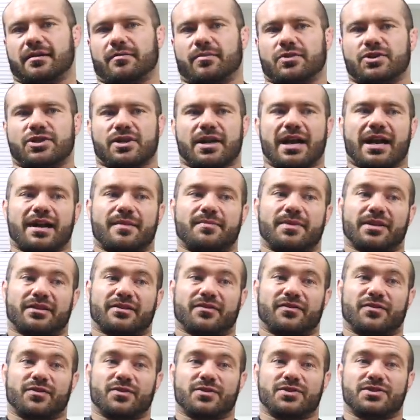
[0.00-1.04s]
but you got to pick
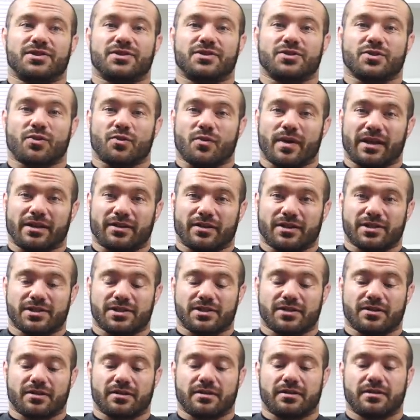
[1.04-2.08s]
the foods that don't quite look as
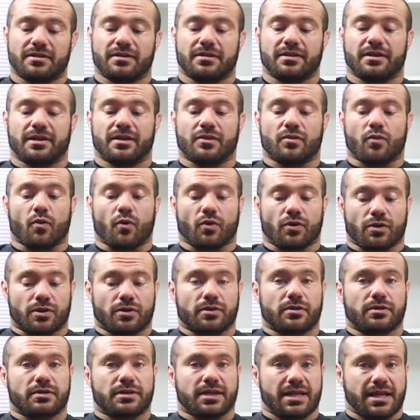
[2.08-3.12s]
good in
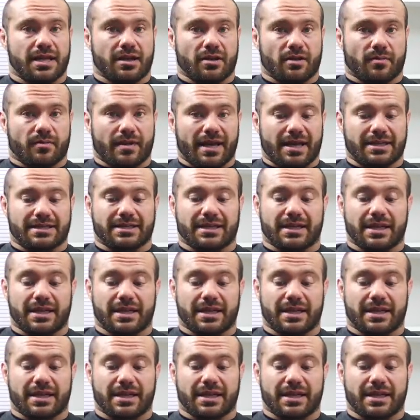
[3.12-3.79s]
order to eat your best.